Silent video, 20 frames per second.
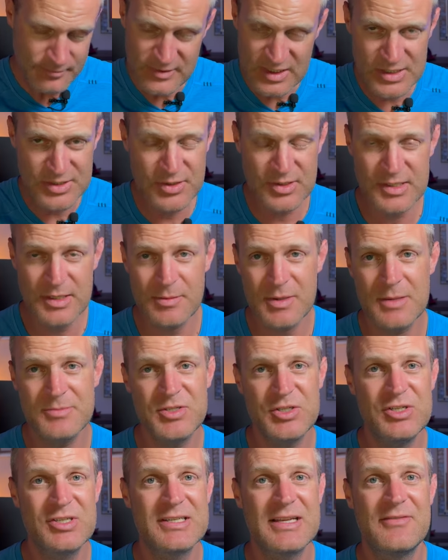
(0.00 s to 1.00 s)
So
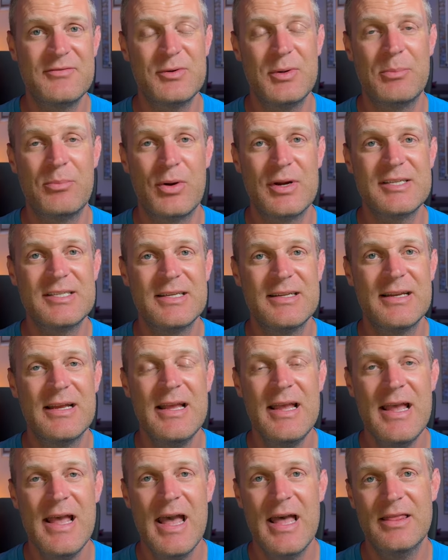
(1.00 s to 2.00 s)
sometimes you just have to embrace it
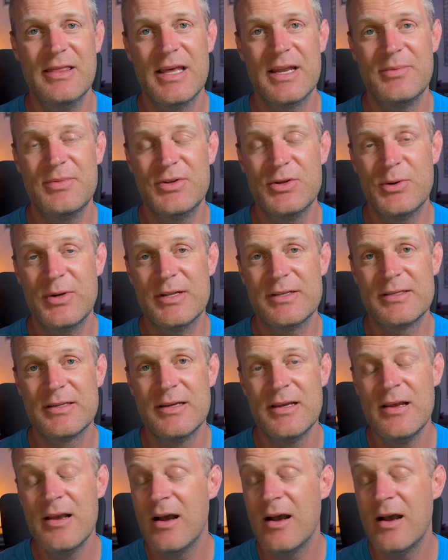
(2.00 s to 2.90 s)
and let them do it.